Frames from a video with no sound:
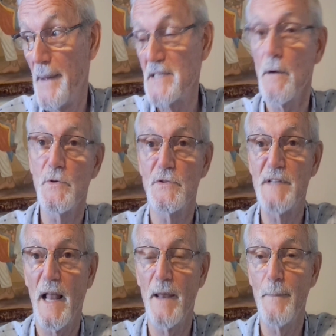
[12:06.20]
based on what you're
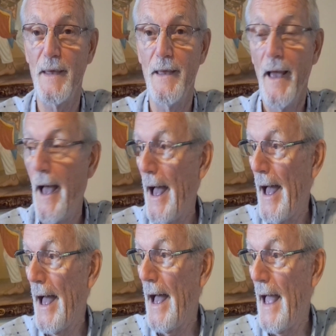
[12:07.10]
telling me,
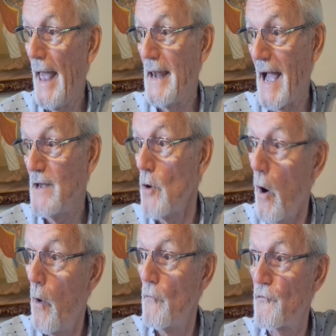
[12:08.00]
and I
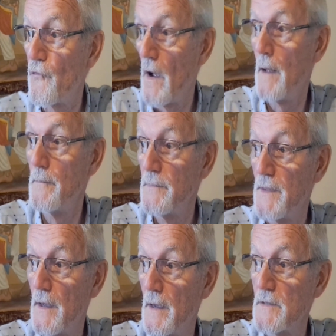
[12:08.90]
know from
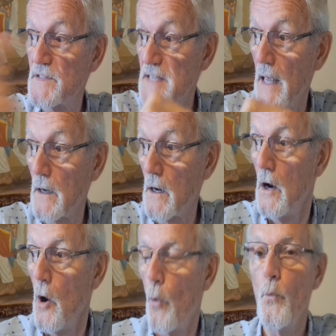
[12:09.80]
the
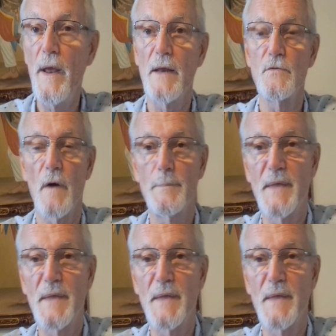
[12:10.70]
seller, we can drop